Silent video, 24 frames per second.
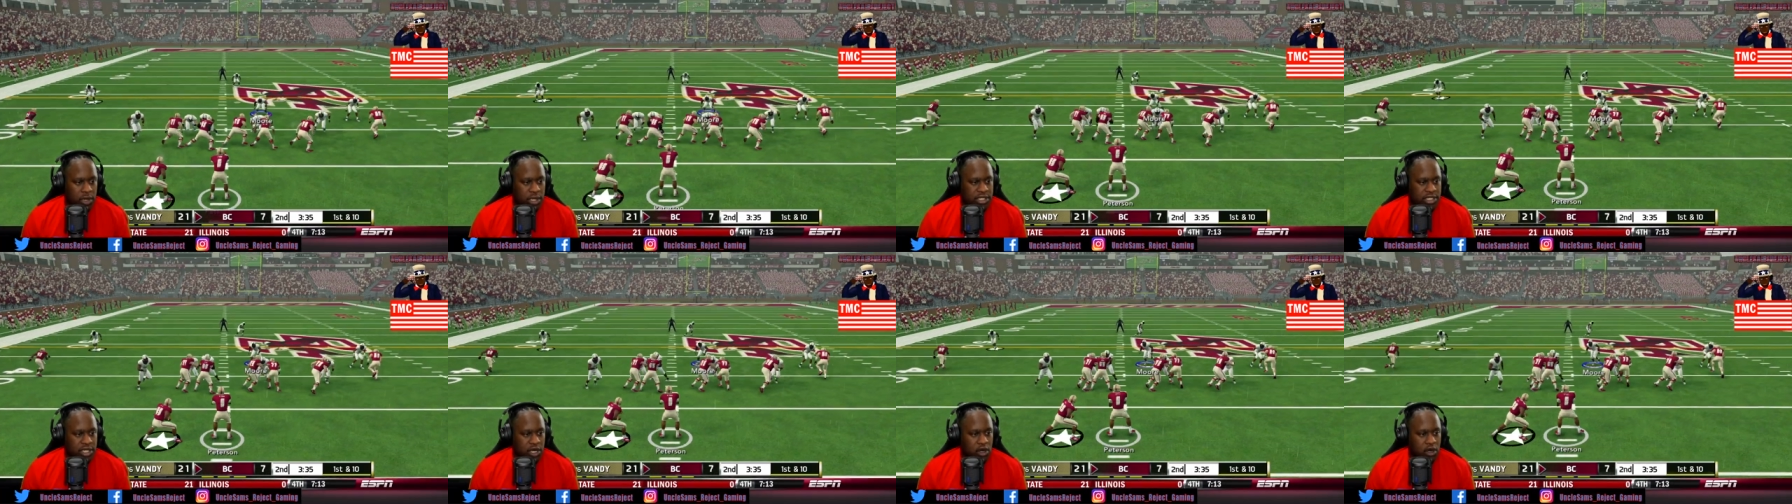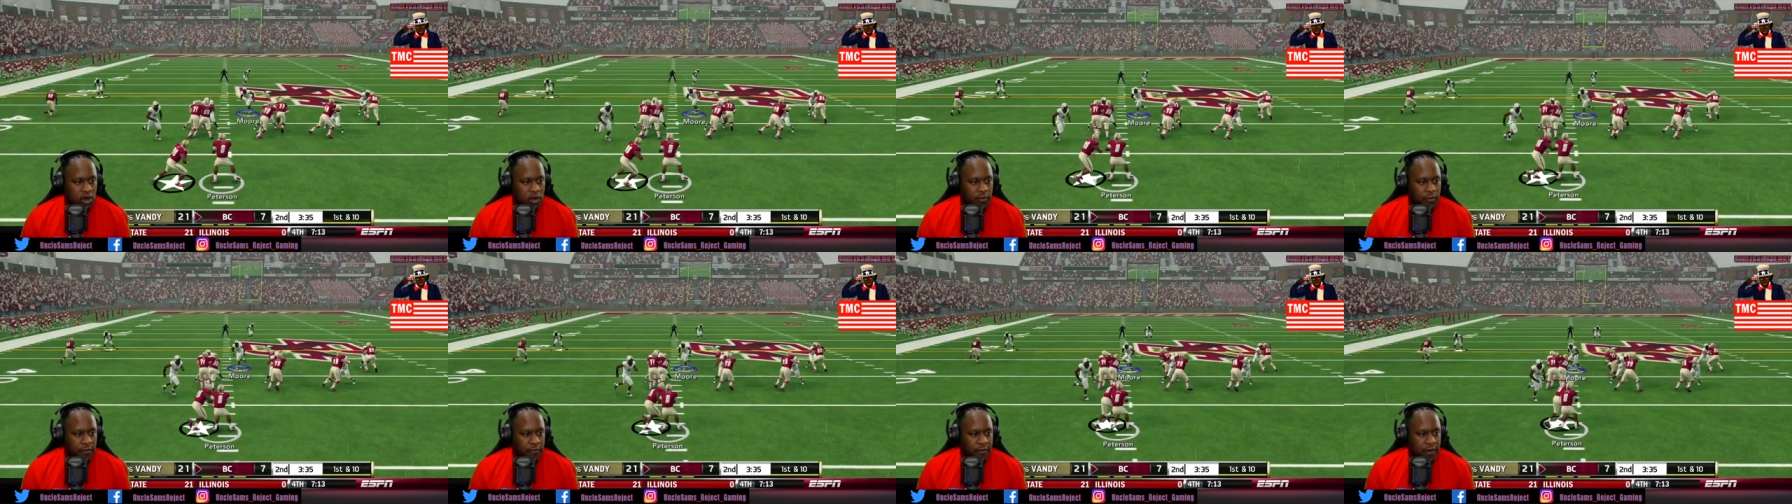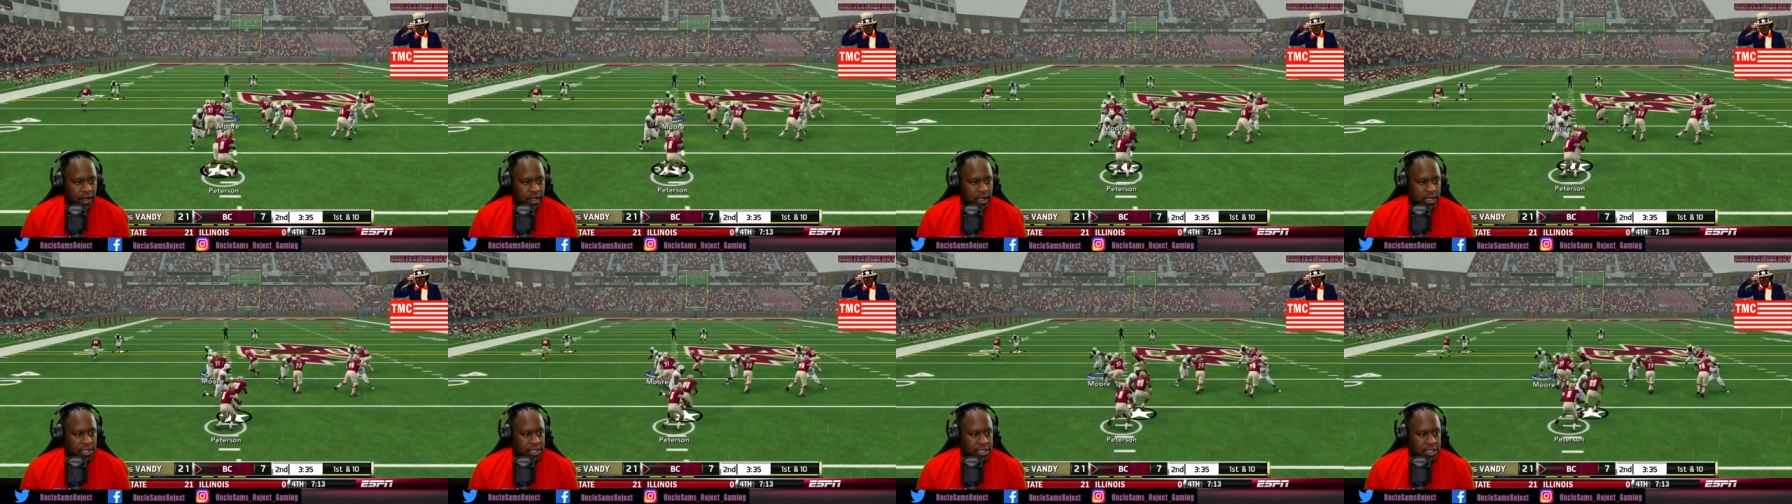want a turnover,
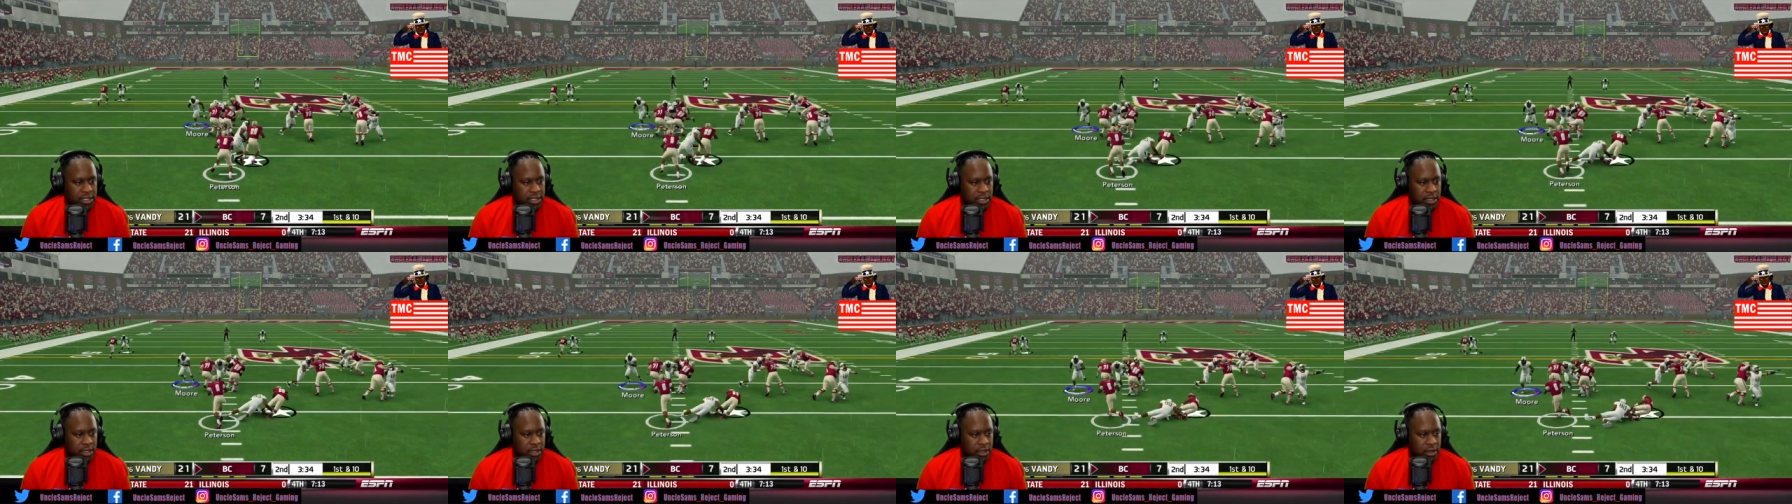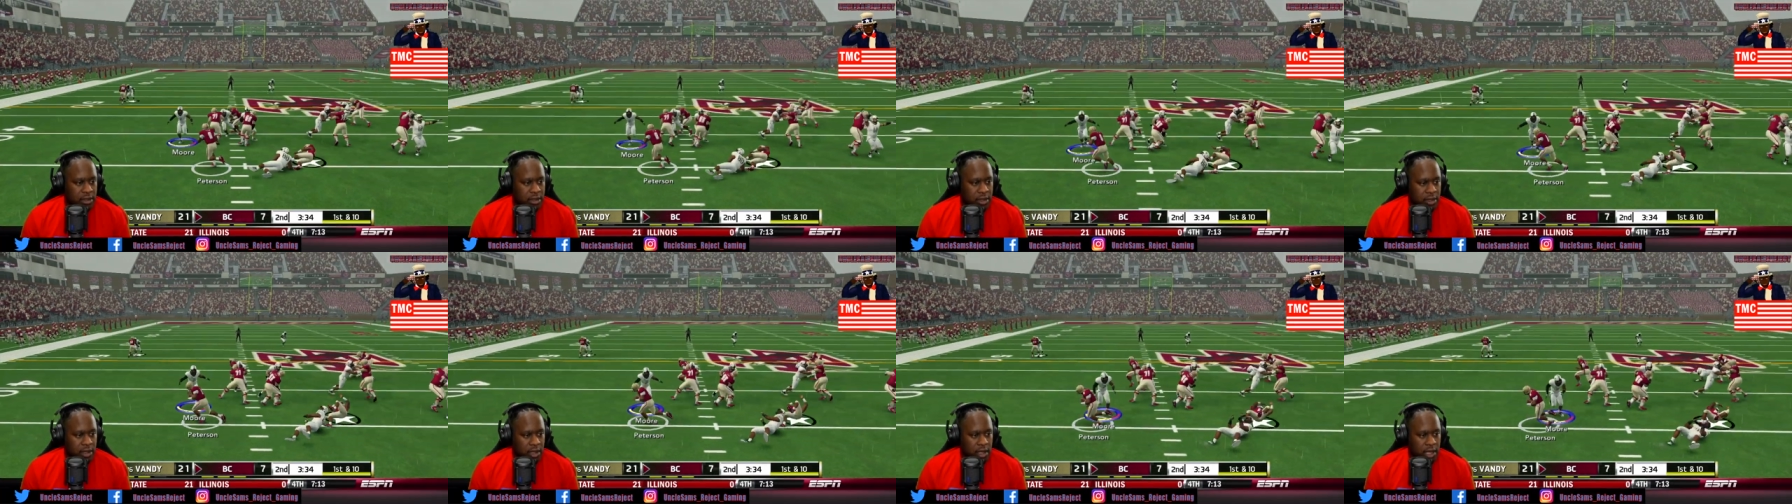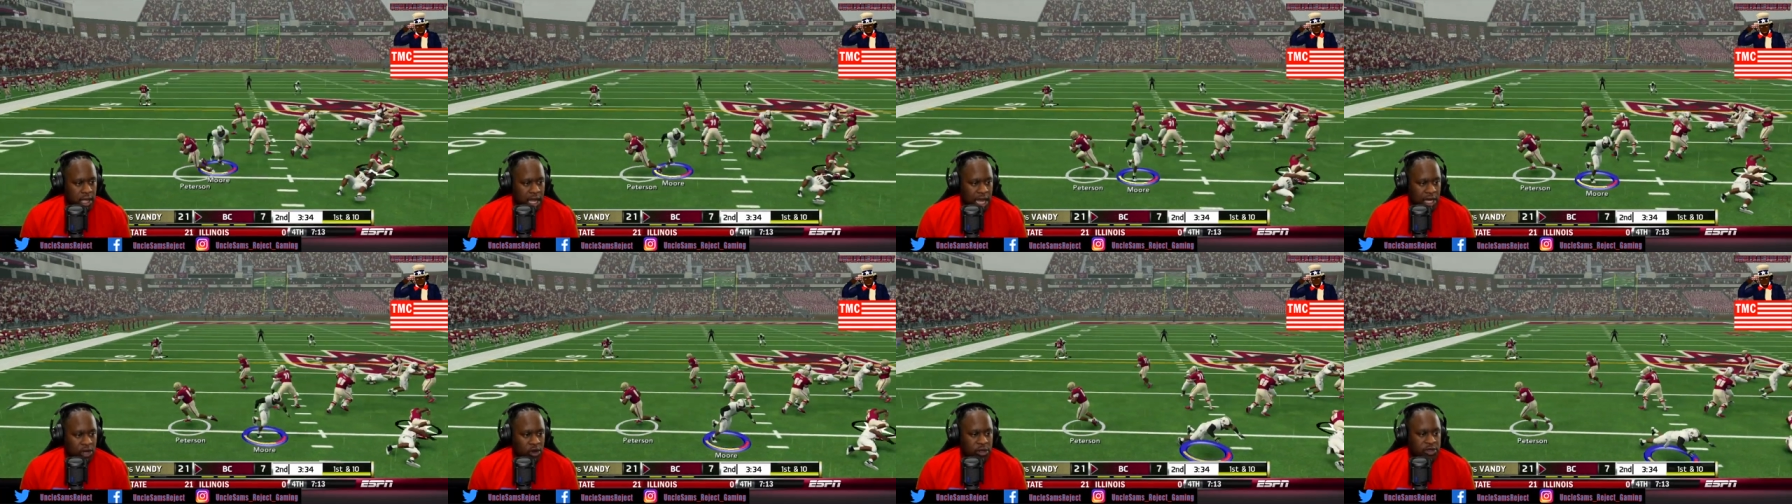fellas.
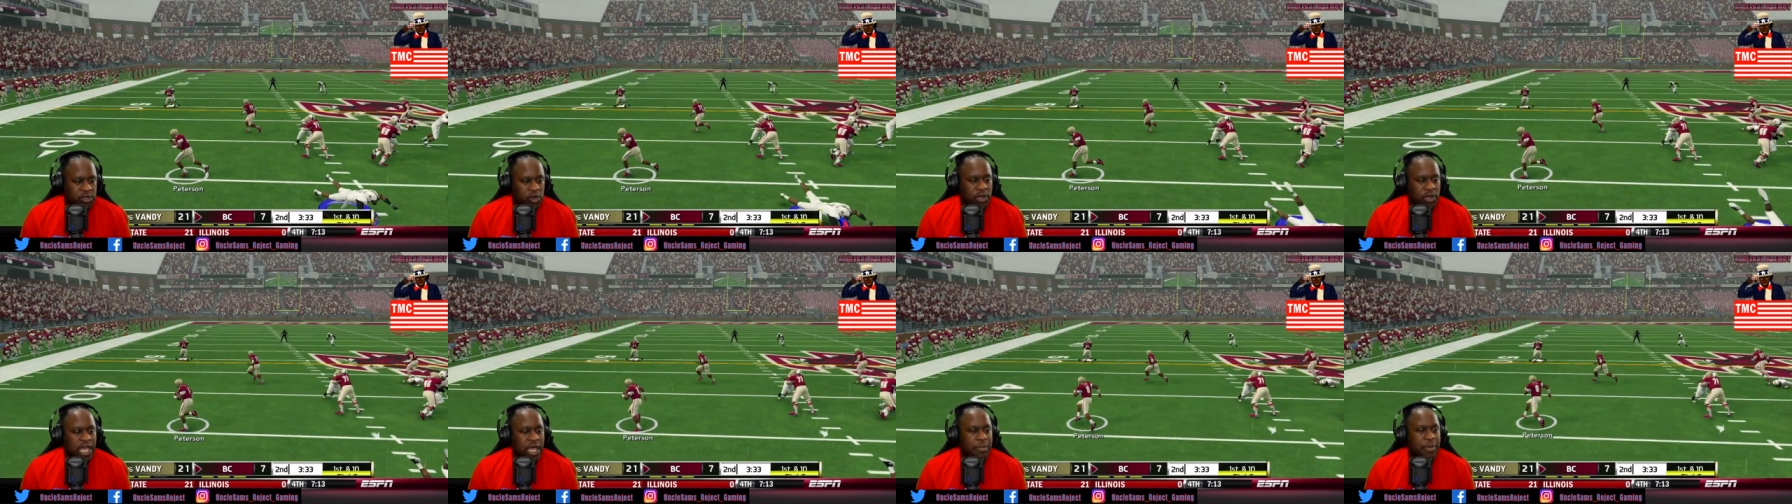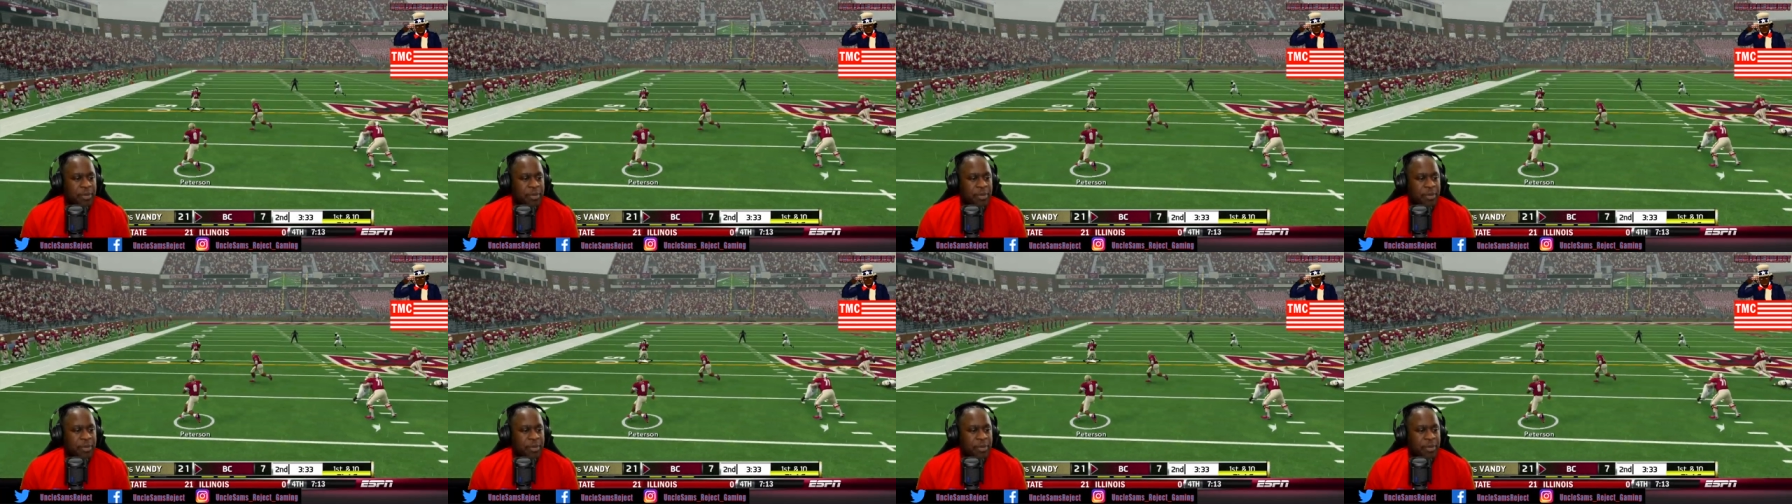I knew he's going